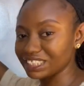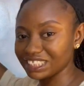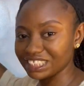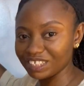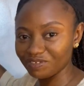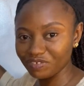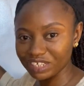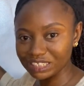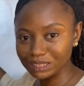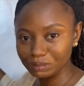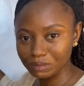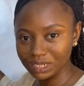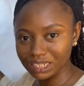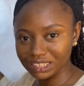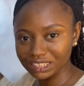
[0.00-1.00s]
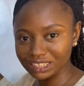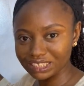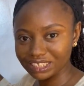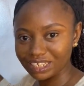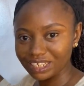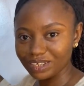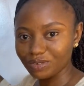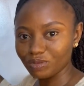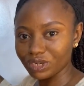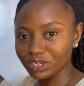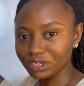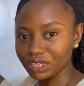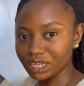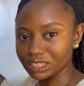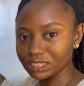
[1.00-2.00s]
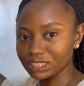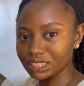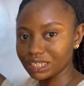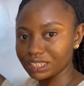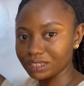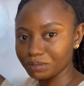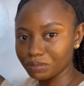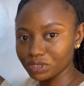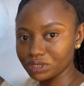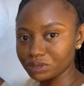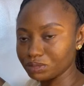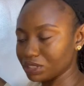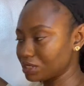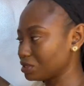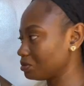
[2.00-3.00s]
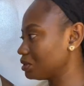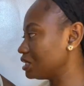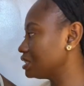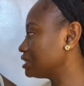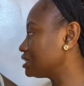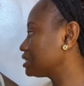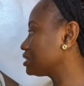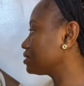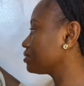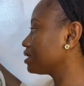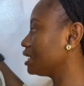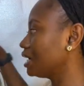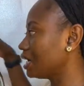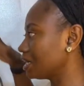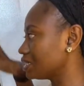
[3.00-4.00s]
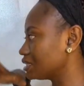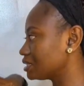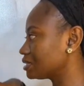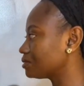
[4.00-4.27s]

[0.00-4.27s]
safest place where you can take the body measurement and